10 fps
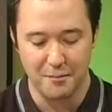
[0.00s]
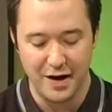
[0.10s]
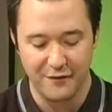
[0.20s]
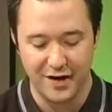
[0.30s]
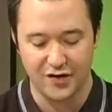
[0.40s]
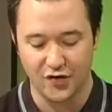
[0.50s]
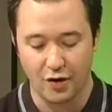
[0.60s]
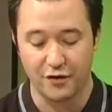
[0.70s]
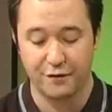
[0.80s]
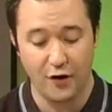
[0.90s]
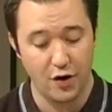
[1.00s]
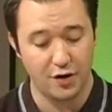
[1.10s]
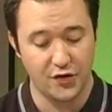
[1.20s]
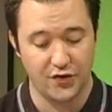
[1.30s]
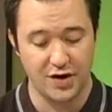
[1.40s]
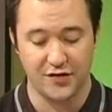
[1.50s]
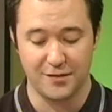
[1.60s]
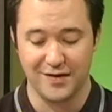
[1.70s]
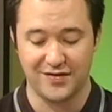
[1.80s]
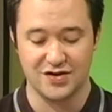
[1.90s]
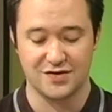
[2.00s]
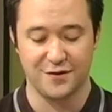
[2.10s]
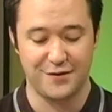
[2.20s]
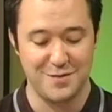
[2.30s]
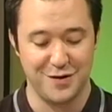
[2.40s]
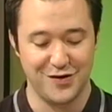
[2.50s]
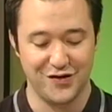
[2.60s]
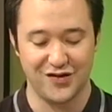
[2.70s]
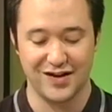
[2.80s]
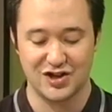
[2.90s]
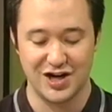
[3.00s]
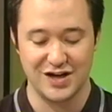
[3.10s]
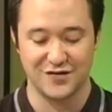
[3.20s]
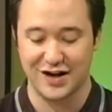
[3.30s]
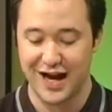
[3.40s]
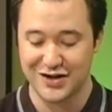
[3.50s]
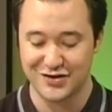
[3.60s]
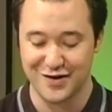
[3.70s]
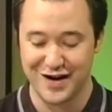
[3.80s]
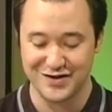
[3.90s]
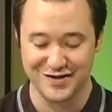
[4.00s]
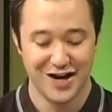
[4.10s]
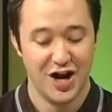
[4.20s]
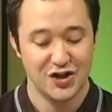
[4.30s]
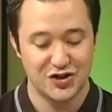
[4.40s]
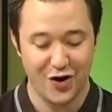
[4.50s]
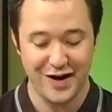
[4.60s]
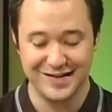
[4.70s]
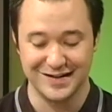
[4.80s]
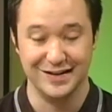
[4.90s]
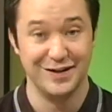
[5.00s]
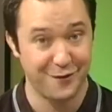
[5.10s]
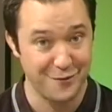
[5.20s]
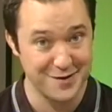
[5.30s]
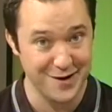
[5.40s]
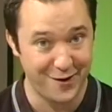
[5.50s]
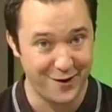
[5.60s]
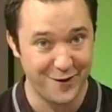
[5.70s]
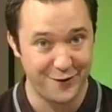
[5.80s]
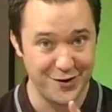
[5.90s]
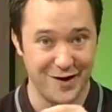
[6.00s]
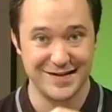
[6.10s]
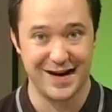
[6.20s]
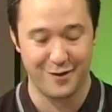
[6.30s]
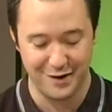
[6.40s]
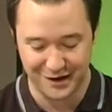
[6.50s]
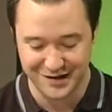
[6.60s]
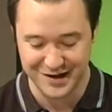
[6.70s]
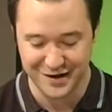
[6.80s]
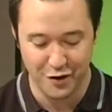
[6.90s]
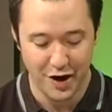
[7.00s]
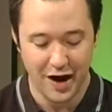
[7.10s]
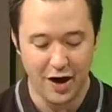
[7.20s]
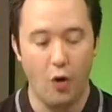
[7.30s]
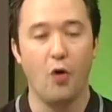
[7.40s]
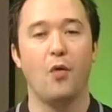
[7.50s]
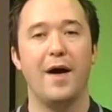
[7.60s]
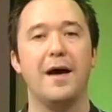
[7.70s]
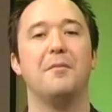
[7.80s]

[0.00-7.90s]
benefactors are offered photos, videos, and messages from female users in exchange for cash donations, starting as little from a dollar, for you guys hanging around the casino, all the way